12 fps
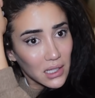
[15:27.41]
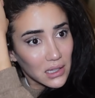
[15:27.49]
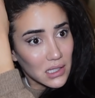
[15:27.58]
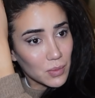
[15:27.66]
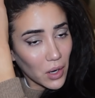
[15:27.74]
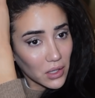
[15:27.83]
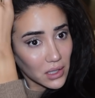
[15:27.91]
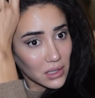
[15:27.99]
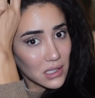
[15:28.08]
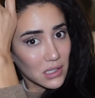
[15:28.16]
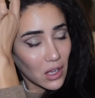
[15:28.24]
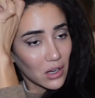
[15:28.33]
this product
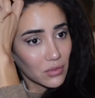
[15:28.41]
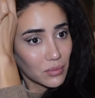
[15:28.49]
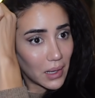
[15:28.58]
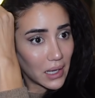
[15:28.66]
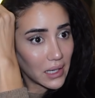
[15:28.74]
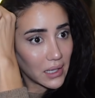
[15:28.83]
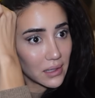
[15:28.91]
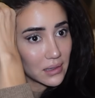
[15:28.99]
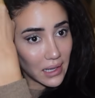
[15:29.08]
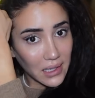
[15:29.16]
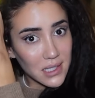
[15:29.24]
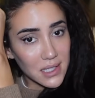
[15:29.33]
is not of my
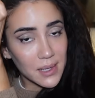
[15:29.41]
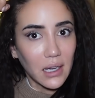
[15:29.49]
taste.